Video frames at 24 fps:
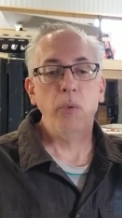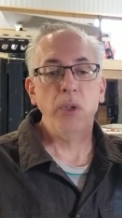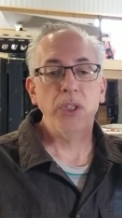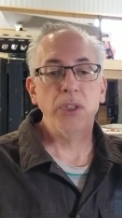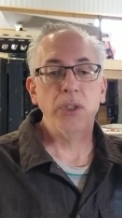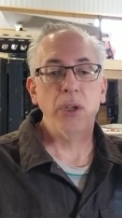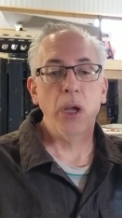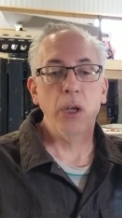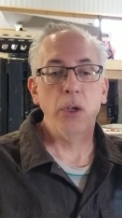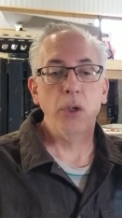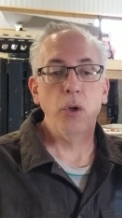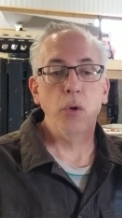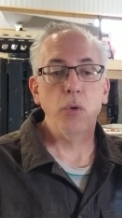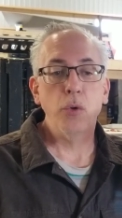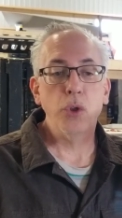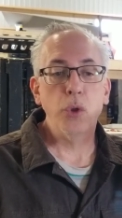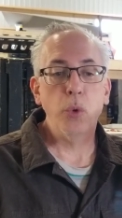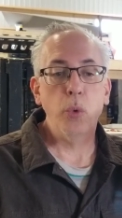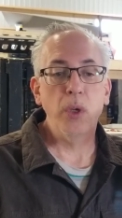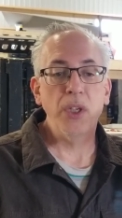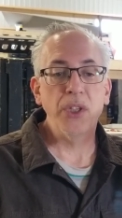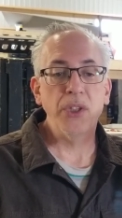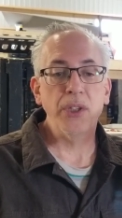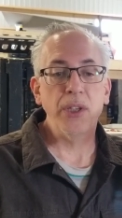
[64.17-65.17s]
we saw no
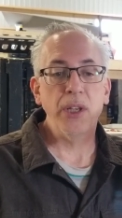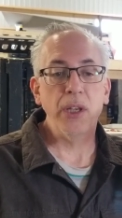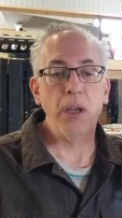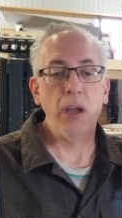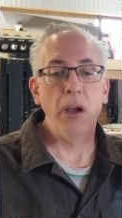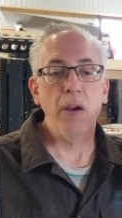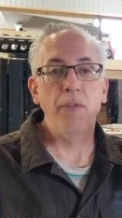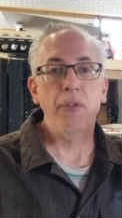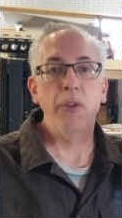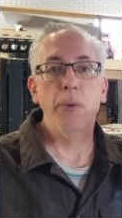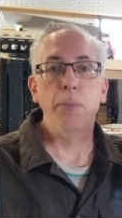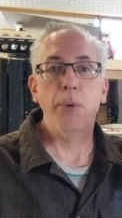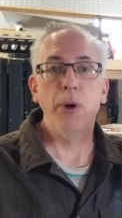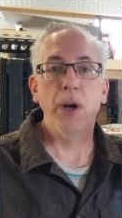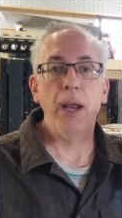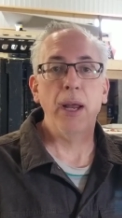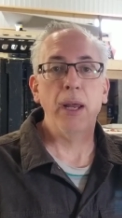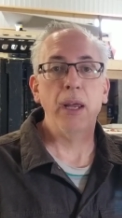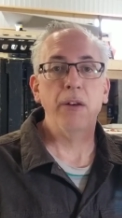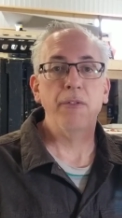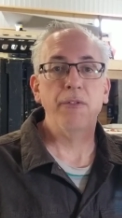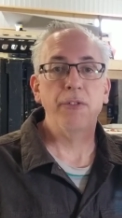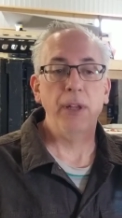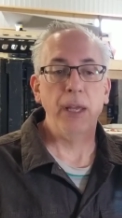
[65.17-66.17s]
twisting of the
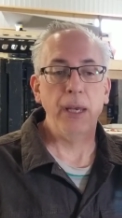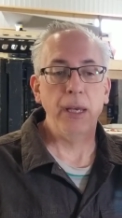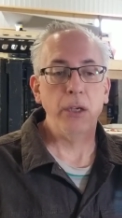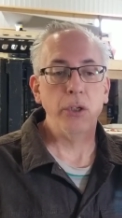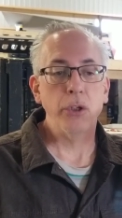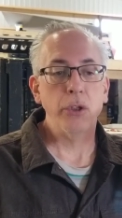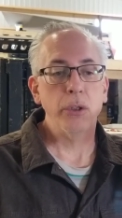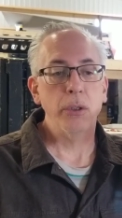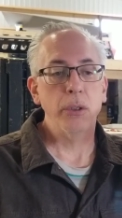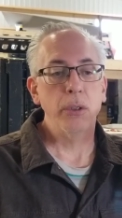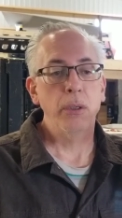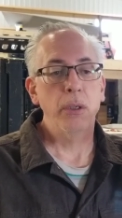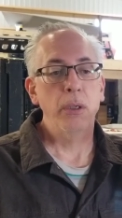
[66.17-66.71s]
bracket flange.